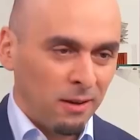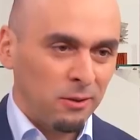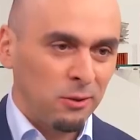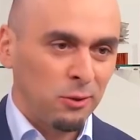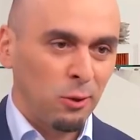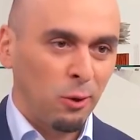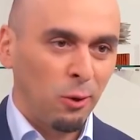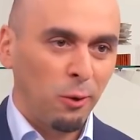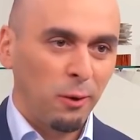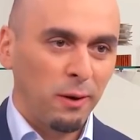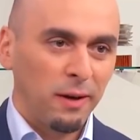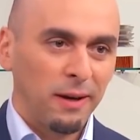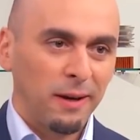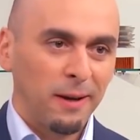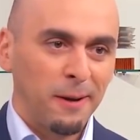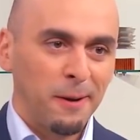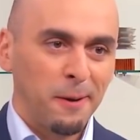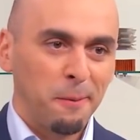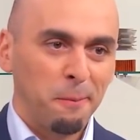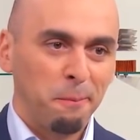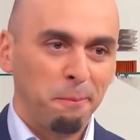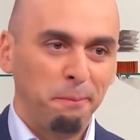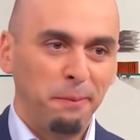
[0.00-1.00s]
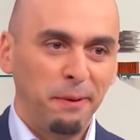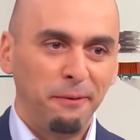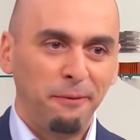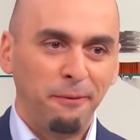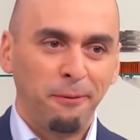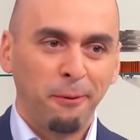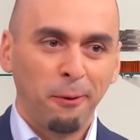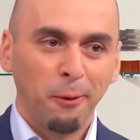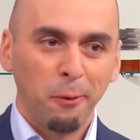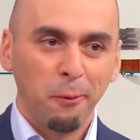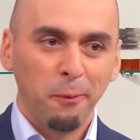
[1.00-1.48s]
So
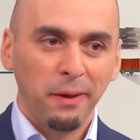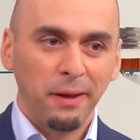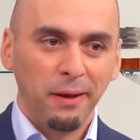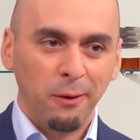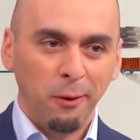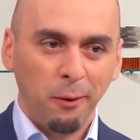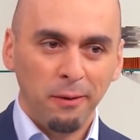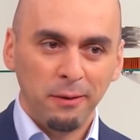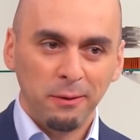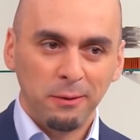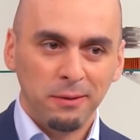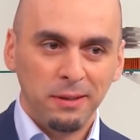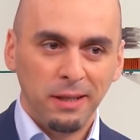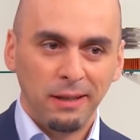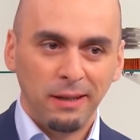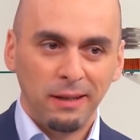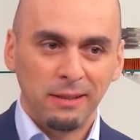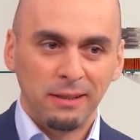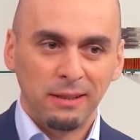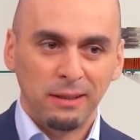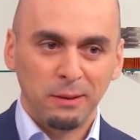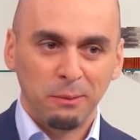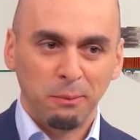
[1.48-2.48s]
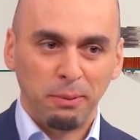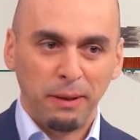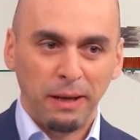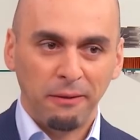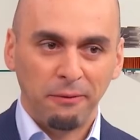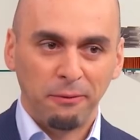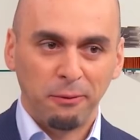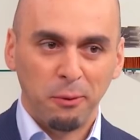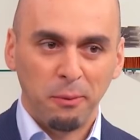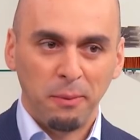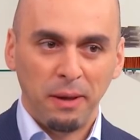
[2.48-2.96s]
before we go into DNA Center
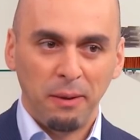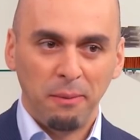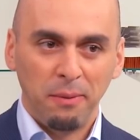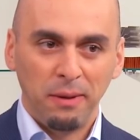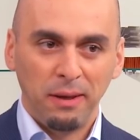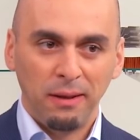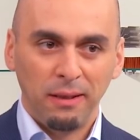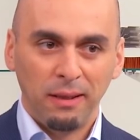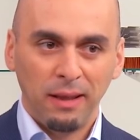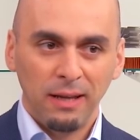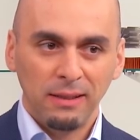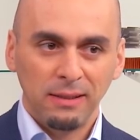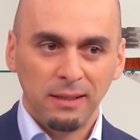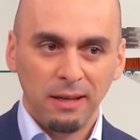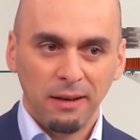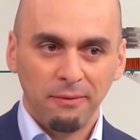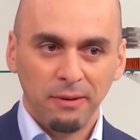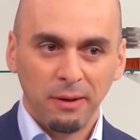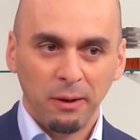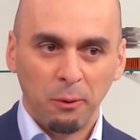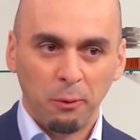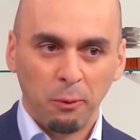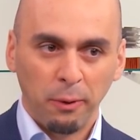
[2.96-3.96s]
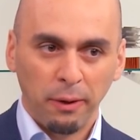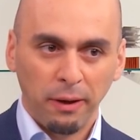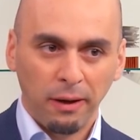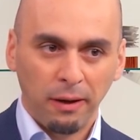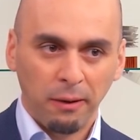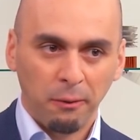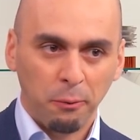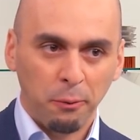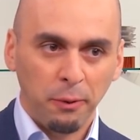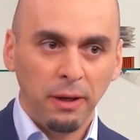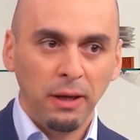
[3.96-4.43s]
platform, maybe let's have a
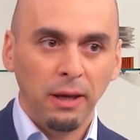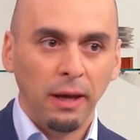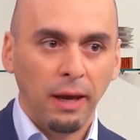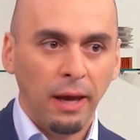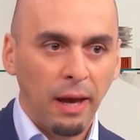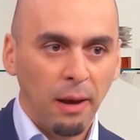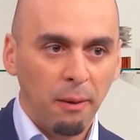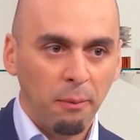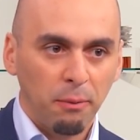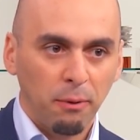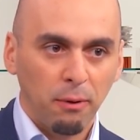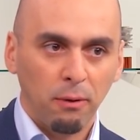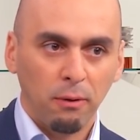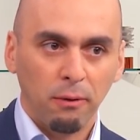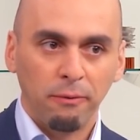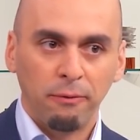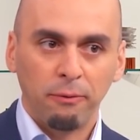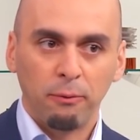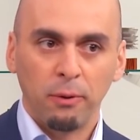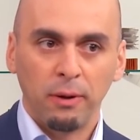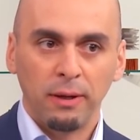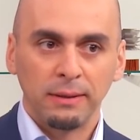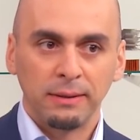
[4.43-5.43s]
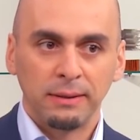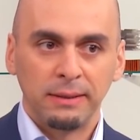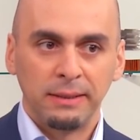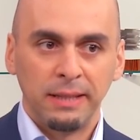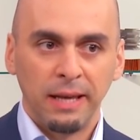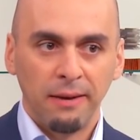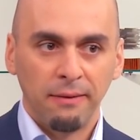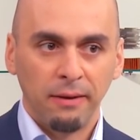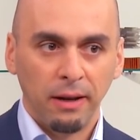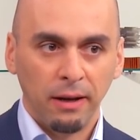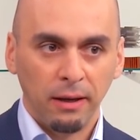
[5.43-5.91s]
quick recap of what
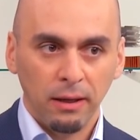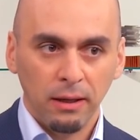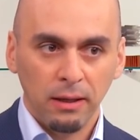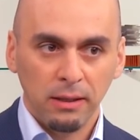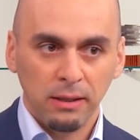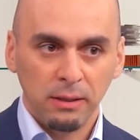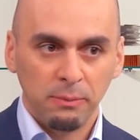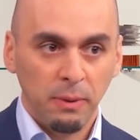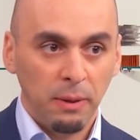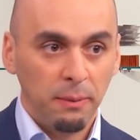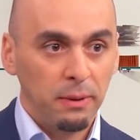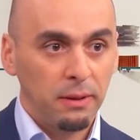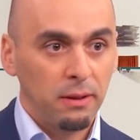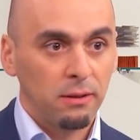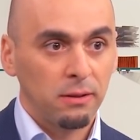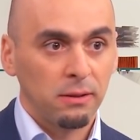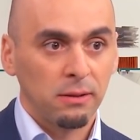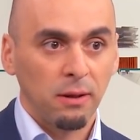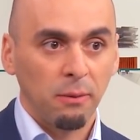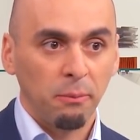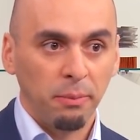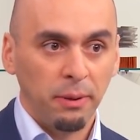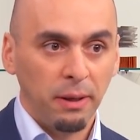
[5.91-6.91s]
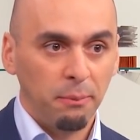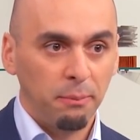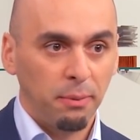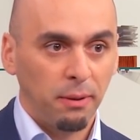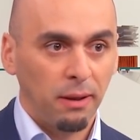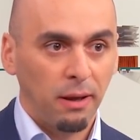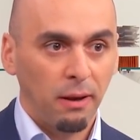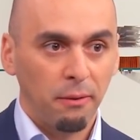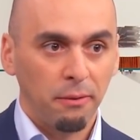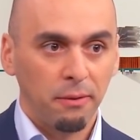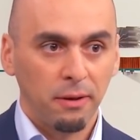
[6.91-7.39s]
DevNet is. Maybe there's some
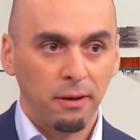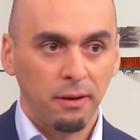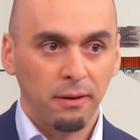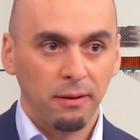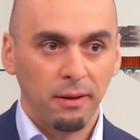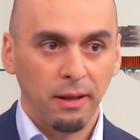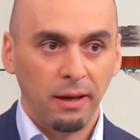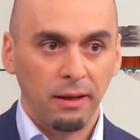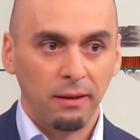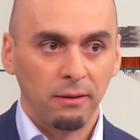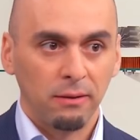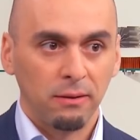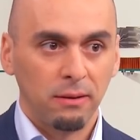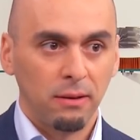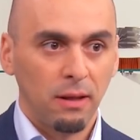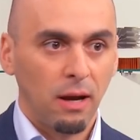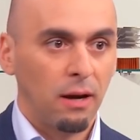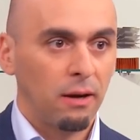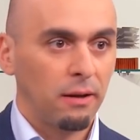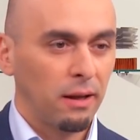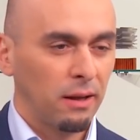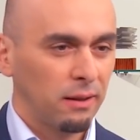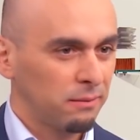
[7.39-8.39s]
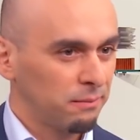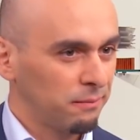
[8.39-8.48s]
people out there that are not familiar with